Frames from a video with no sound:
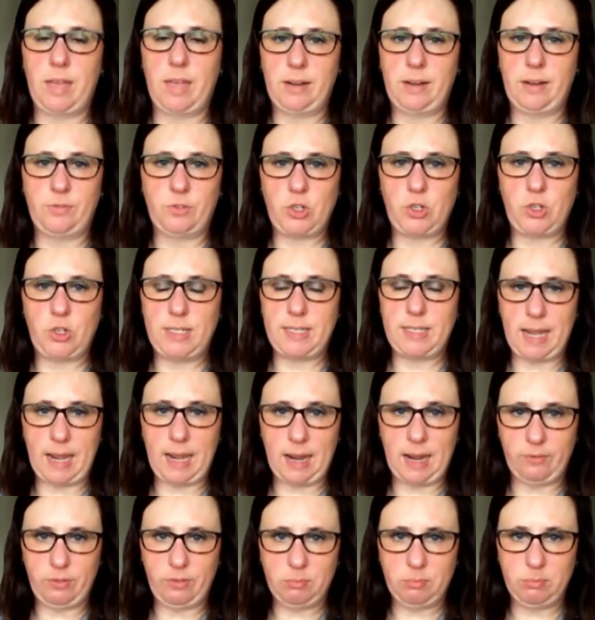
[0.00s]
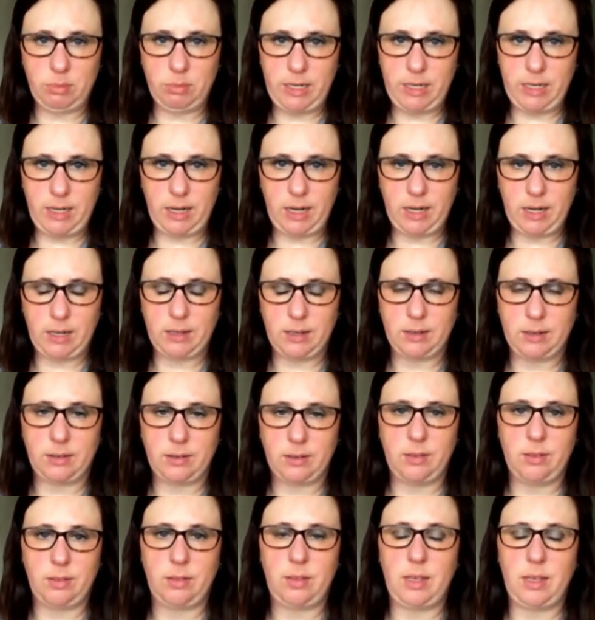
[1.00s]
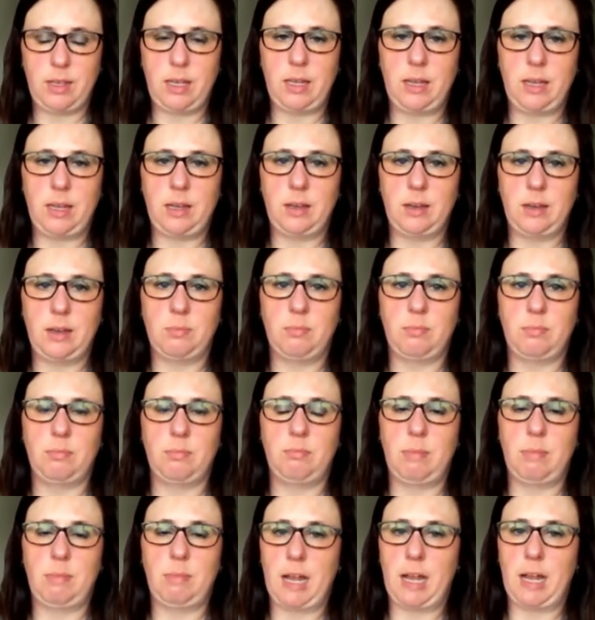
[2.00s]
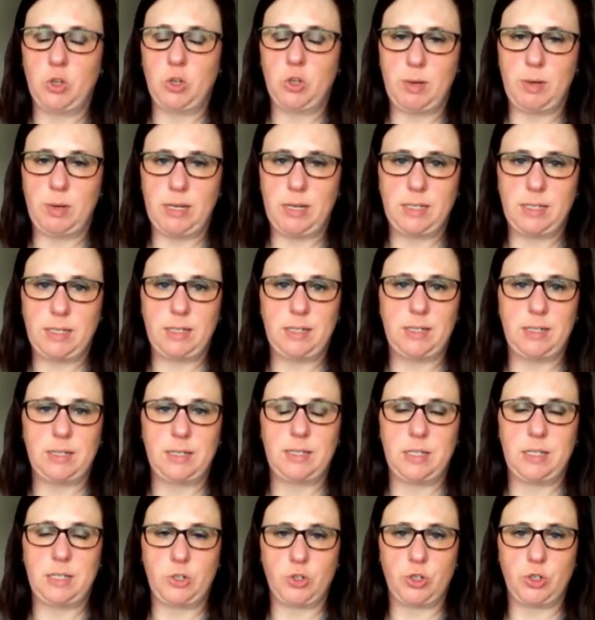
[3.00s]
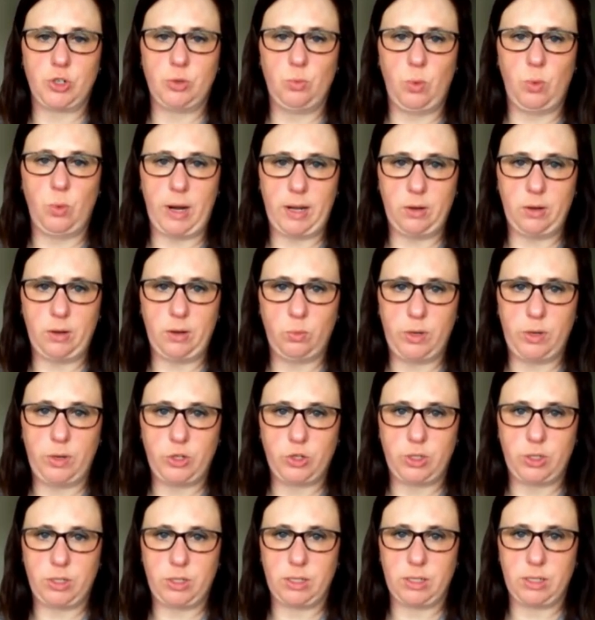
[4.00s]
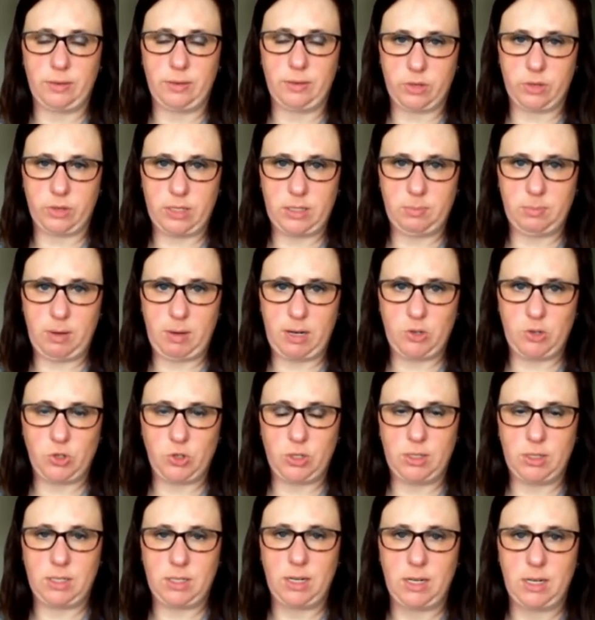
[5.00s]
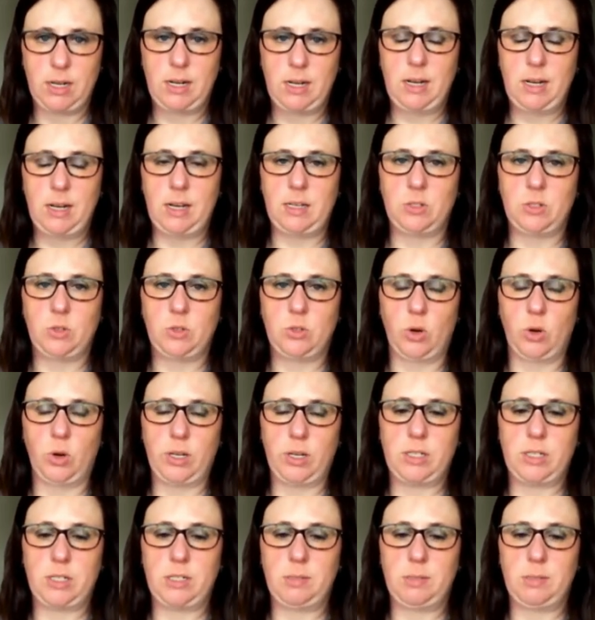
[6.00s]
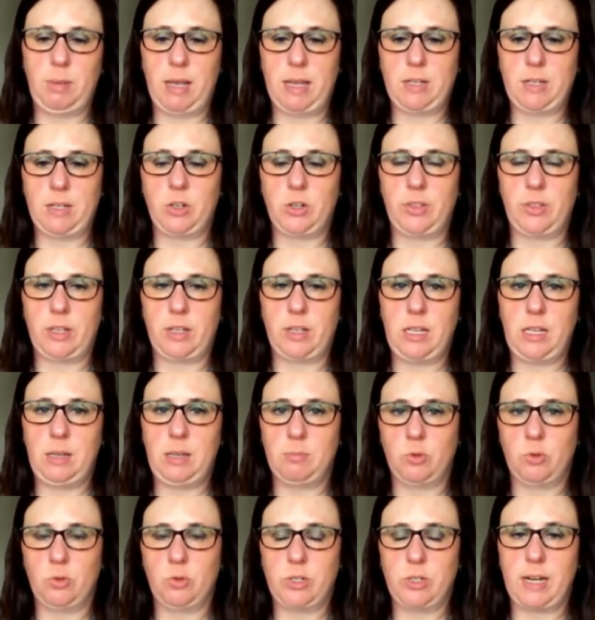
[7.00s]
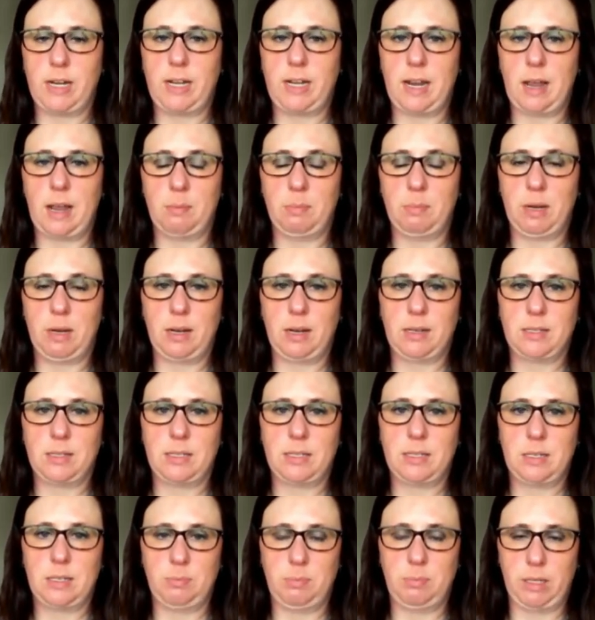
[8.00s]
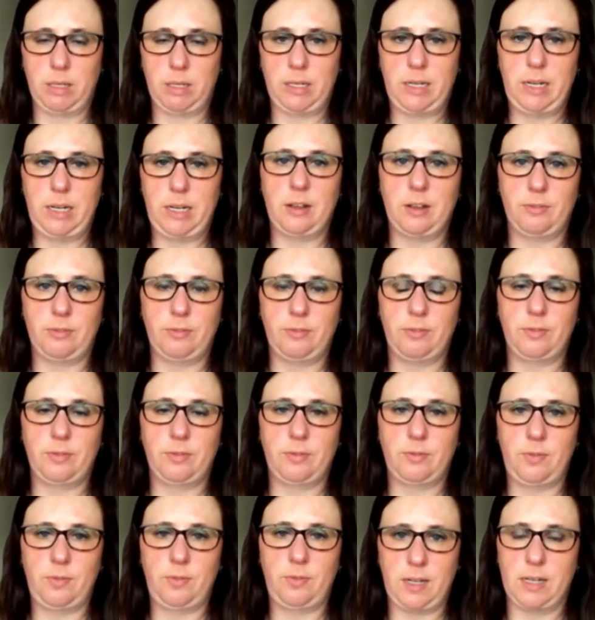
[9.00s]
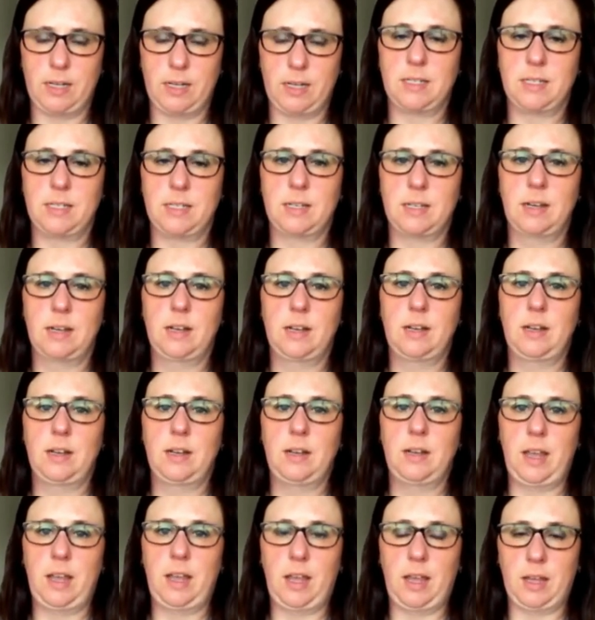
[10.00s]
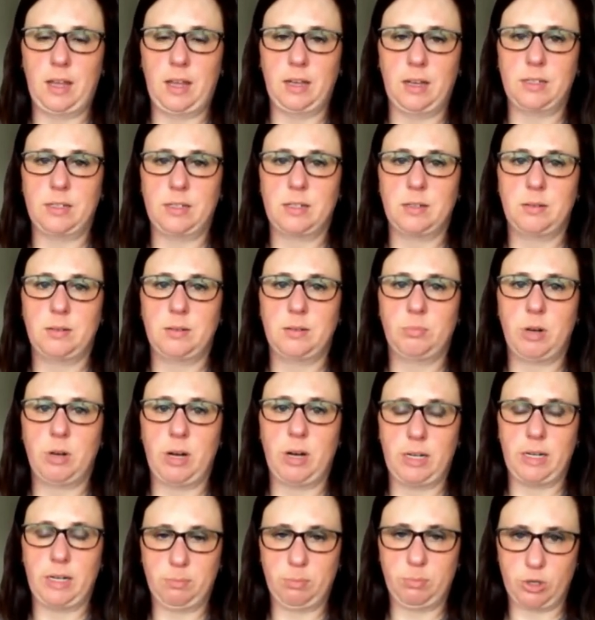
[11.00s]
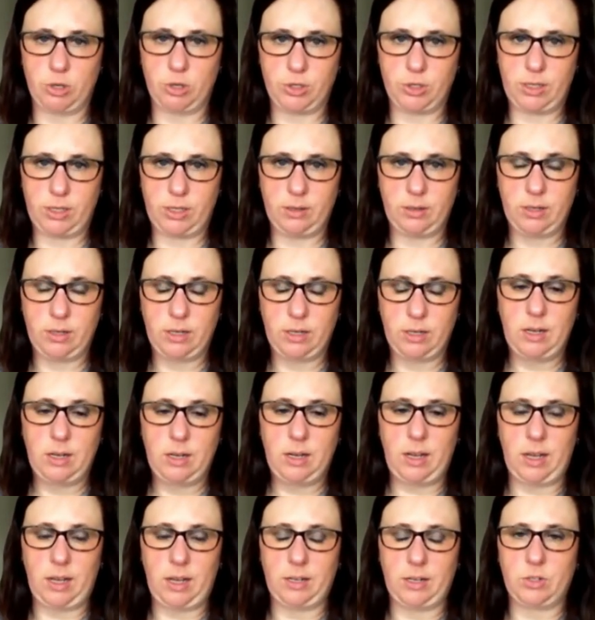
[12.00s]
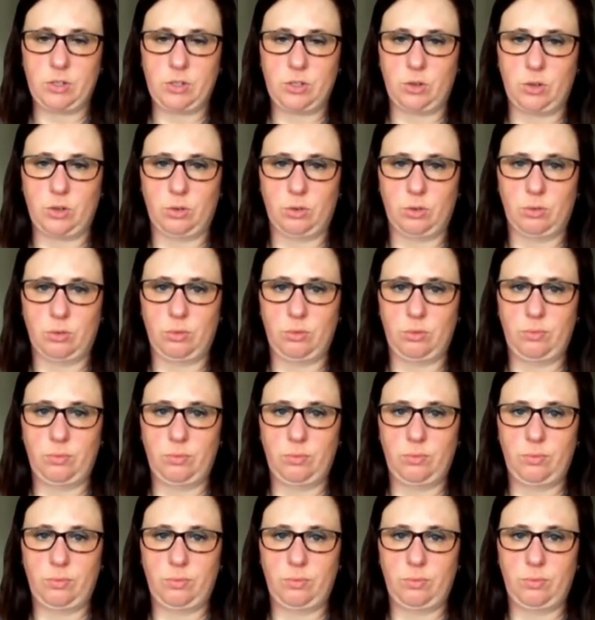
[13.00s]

if she's having bleeding, the management and decision when we should deliver this patient is going to depend on the hemodynamic stability of fetus and pregnant person. And so